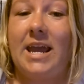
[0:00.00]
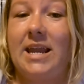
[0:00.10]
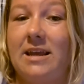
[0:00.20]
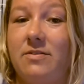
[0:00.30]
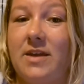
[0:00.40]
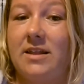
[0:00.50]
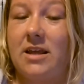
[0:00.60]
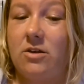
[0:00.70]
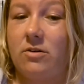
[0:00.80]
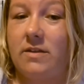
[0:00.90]
Anything
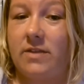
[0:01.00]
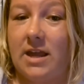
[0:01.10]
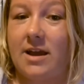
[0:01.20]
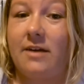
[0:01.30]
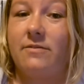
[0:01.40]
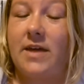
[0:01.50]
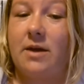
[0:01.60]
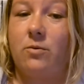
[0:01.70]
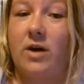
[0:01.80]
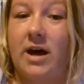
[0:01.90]
that you can think of
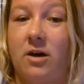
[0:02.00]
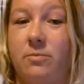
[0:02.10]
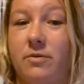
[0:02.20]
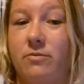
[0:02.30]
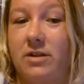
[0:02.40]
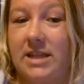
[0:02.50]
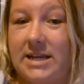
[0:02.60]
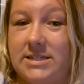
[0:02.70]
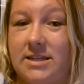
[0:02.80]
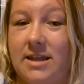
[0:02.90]
that will help
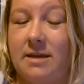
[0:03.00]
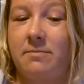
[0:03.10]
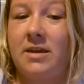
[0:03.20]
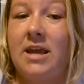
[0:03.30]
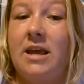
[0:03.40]
relate to them,